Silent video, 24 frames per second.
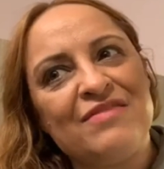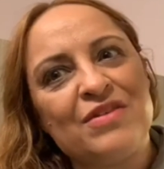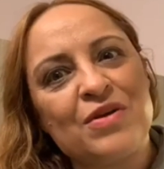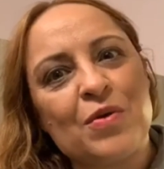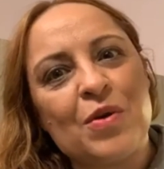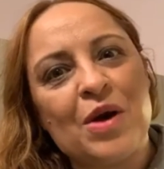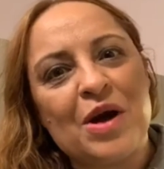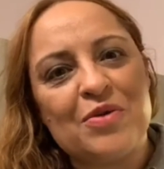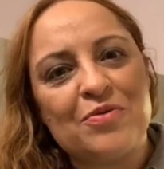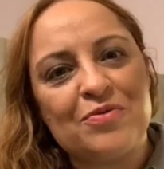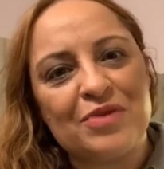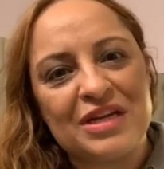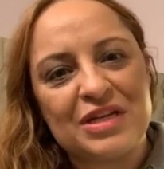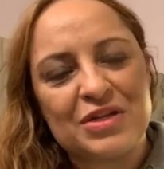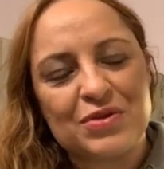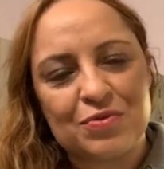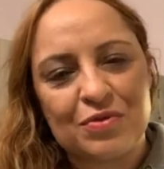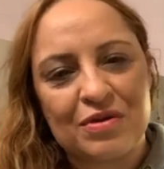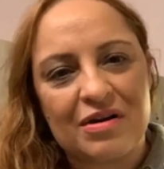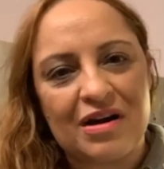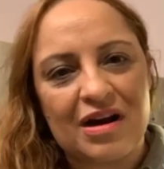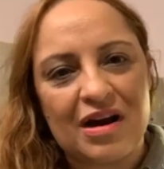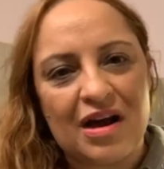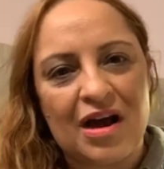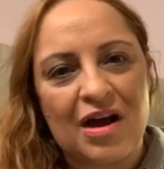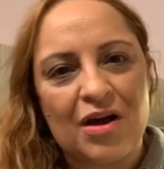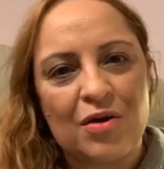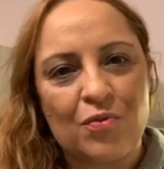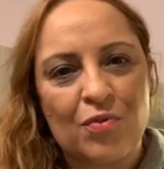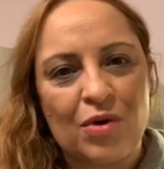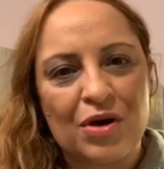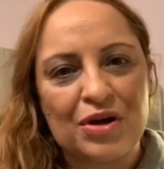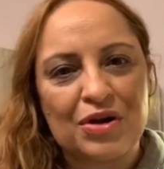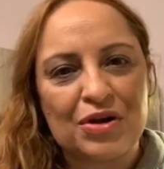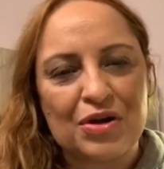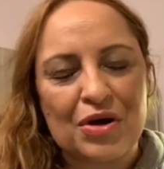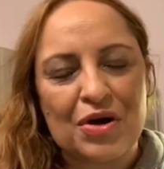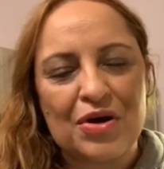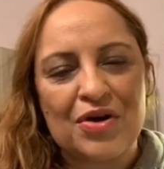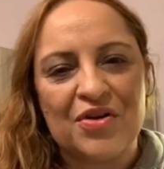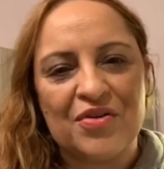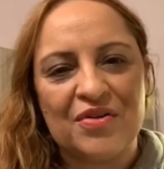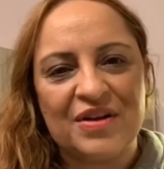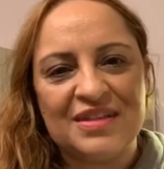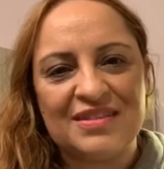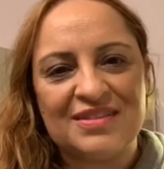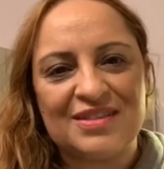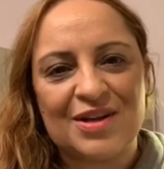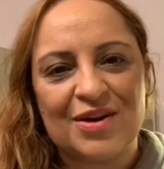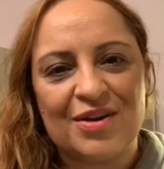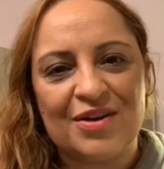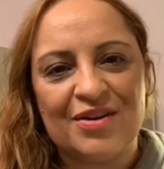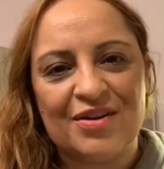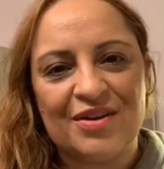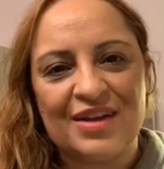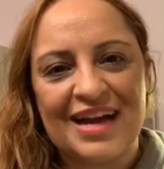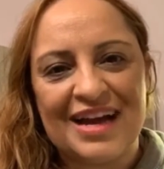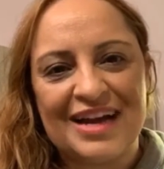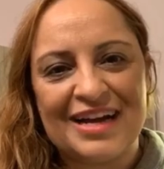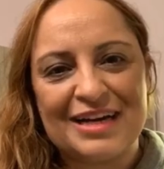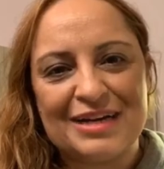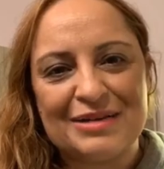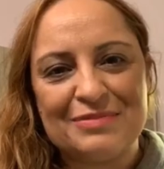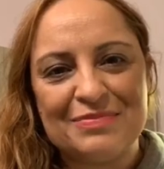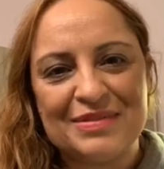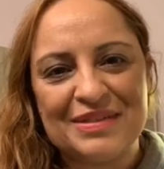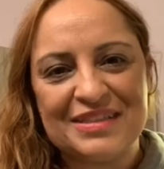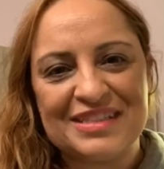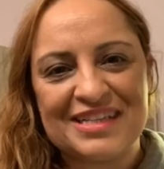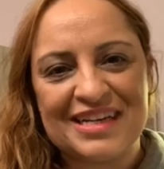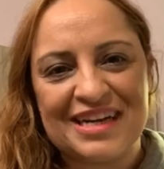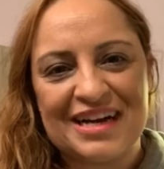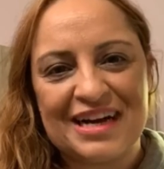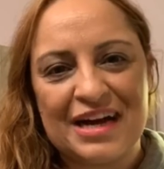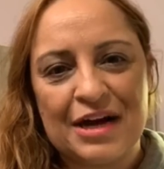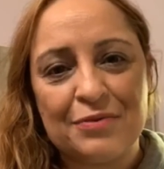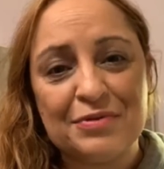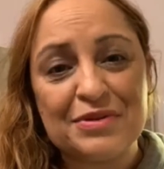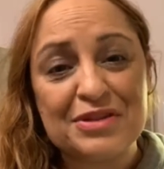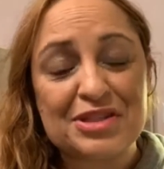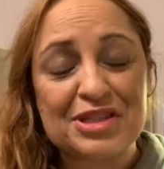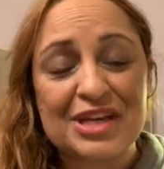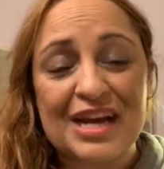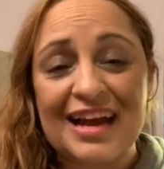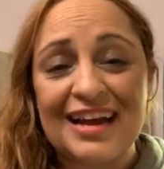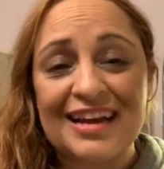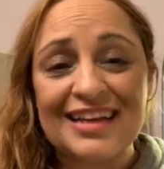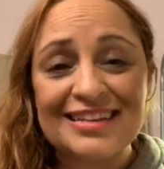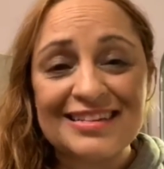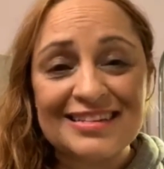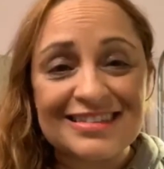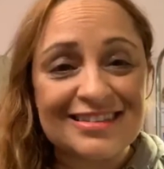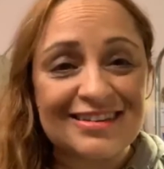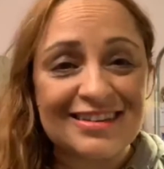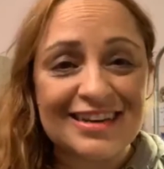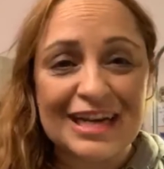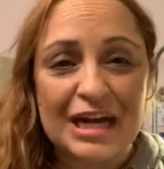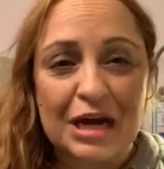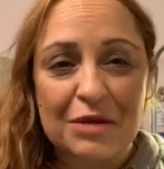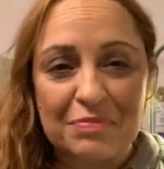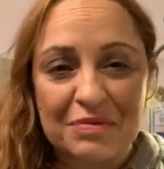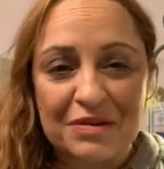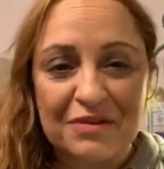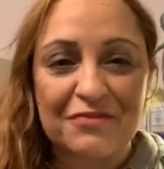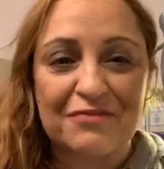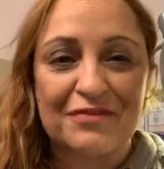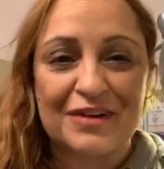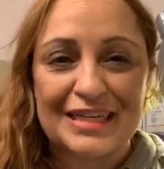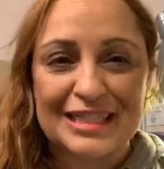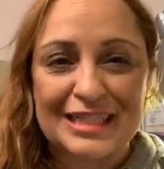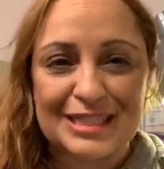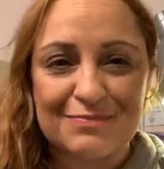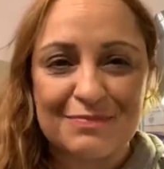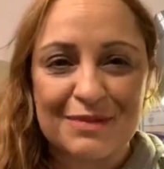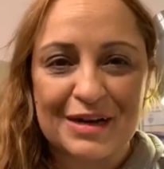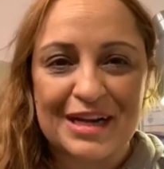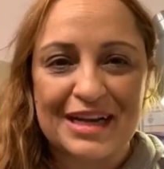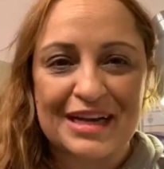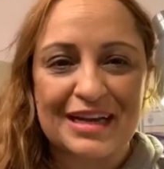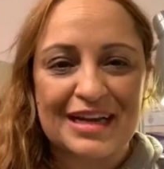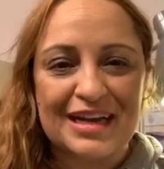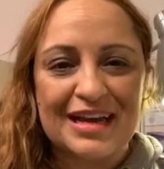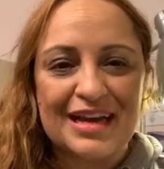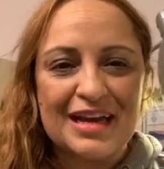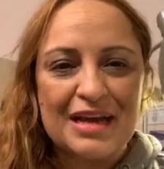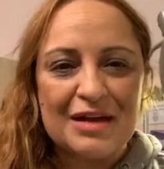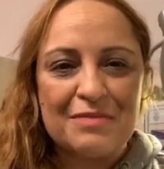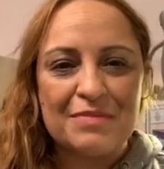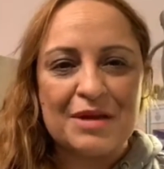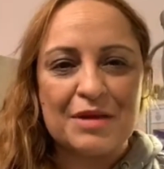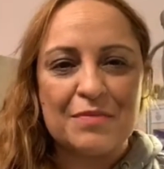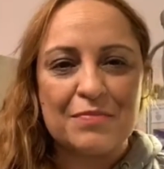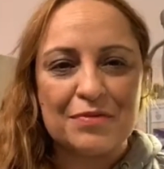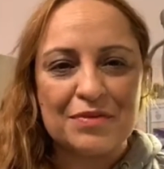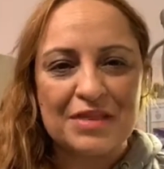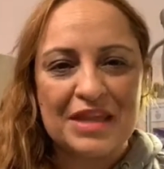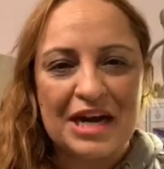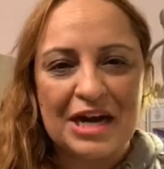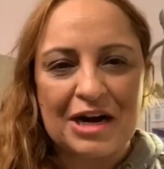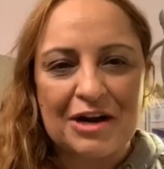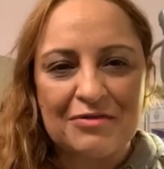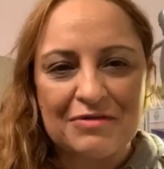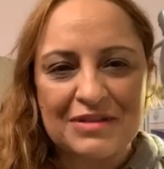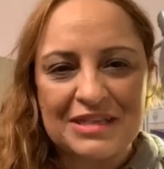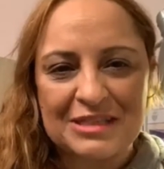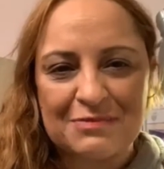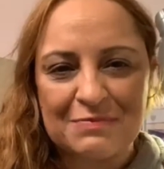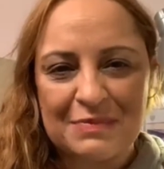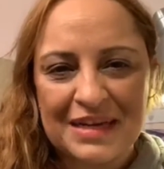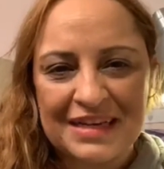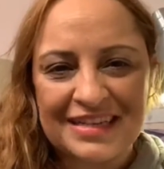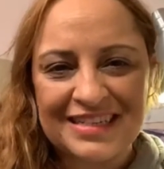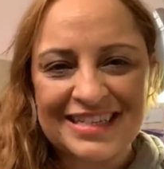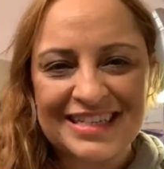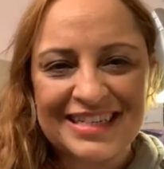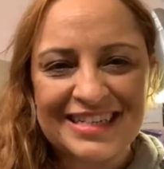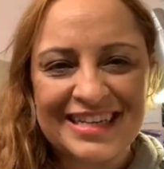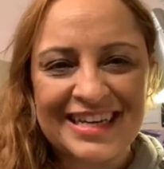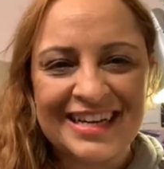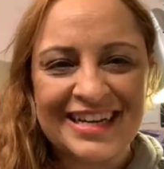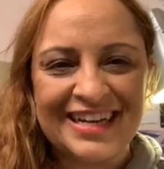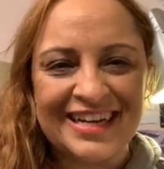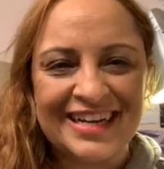quite reached where I want to go. And so, but I was challenged on a couple of fronts by people that I respected.